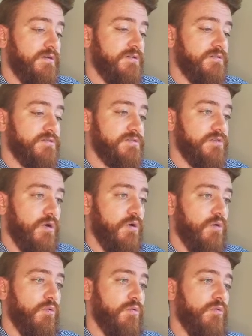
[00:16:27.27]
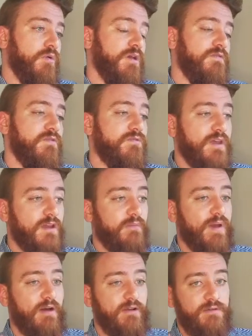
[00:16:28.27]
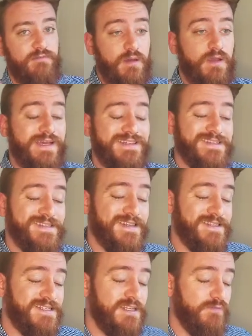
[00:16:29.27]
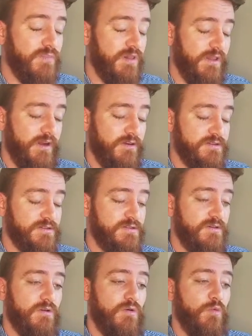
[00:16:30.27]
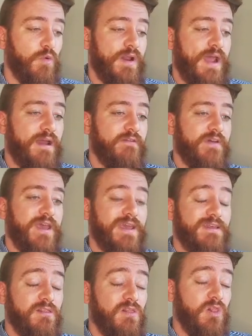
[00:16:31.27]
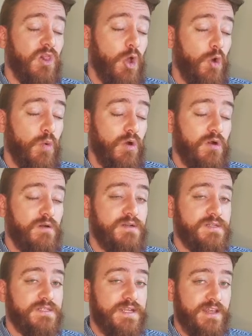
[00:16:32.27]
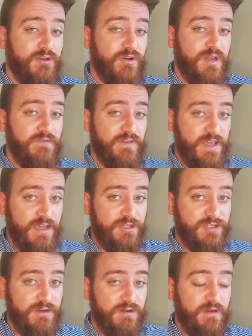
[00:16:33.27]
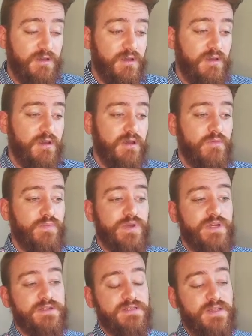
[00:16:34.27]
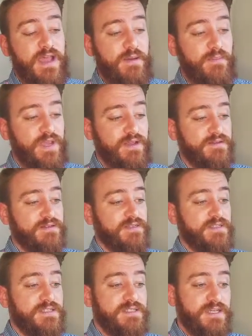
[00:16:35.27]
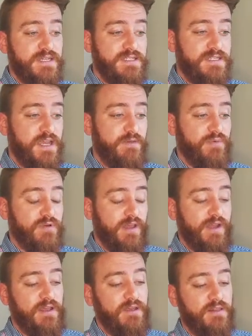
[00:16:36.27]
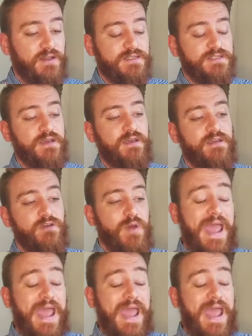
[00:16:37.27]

So if you think about it, consistent players would have a lower standard deviation, because that means that 68%, let's say you